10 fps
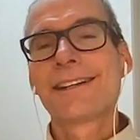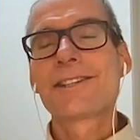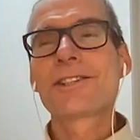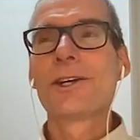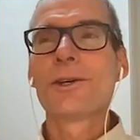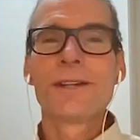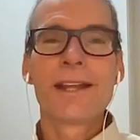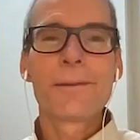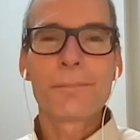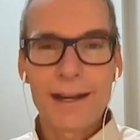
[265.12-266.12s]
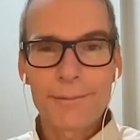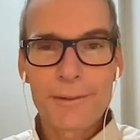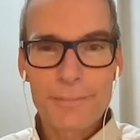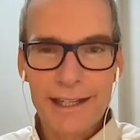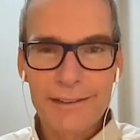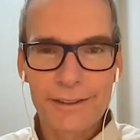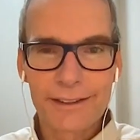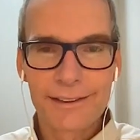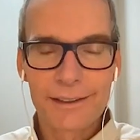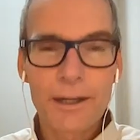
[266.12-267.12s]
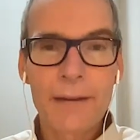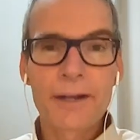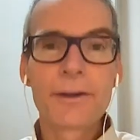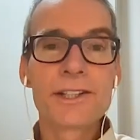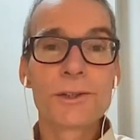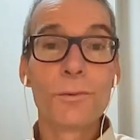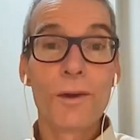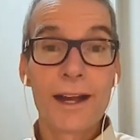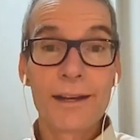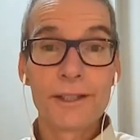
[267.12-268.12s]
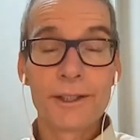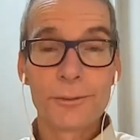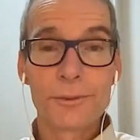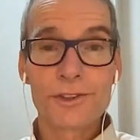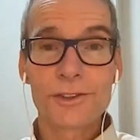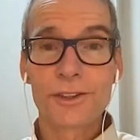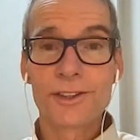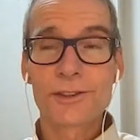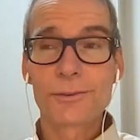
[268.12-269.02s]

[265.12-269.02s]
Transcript: So the, the primary benefit and the primary reason why we did open source